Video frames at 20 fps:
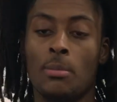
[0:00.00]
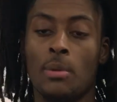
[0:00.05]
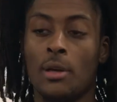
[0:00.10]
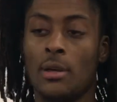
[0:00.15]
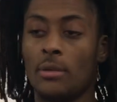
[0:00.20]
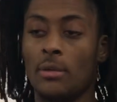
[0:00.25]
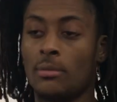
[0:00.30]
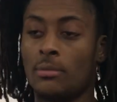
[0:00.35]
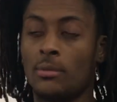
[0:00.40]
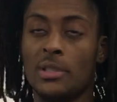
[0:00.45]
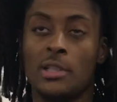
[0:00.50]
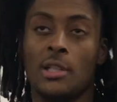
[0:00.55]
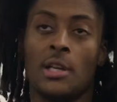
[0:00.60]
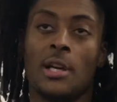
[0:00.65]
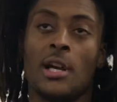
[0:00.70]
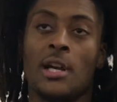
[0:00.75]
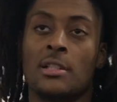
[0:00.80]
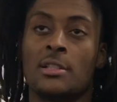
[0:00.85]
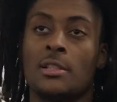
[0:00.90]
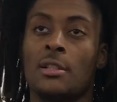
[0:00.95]
but we
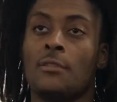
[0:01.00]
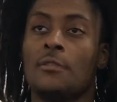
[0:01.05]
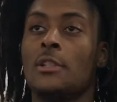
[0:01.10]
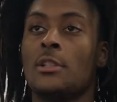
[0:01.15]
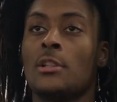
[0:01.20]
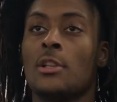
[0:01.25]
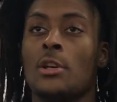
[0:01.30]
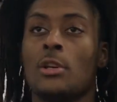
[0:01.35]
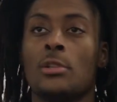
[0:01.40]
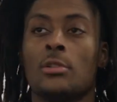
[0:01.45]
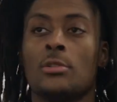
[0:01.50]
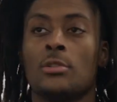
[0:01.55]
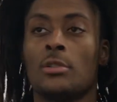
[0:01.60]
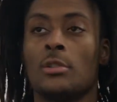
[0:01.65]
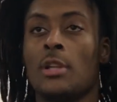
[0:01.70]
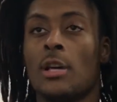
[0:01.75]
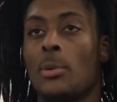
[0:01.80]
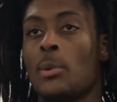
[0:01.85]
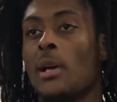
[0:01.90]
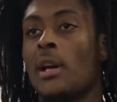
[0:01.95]
dug ourselves in this hole,
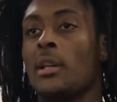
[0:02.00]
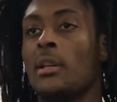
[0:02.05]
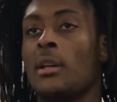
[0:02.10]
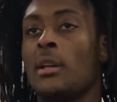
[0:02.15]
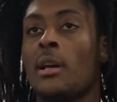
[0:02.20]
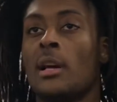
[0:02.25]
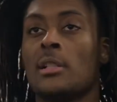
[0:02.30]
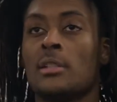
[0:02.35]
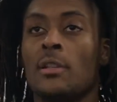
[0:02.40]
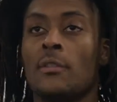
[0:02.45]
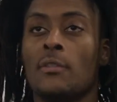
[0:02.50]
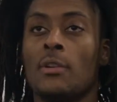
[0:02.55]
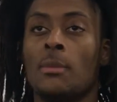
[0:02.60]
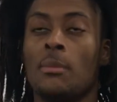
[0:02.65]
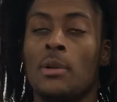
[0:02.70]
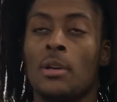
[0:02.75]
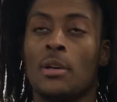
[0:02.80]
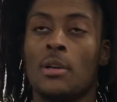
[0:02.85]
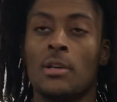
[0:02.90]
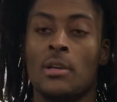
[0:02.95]
so now we gotta look ourselves in the
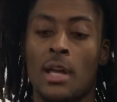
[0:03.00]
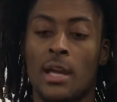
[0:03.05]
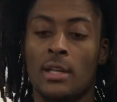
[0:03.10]
mirror.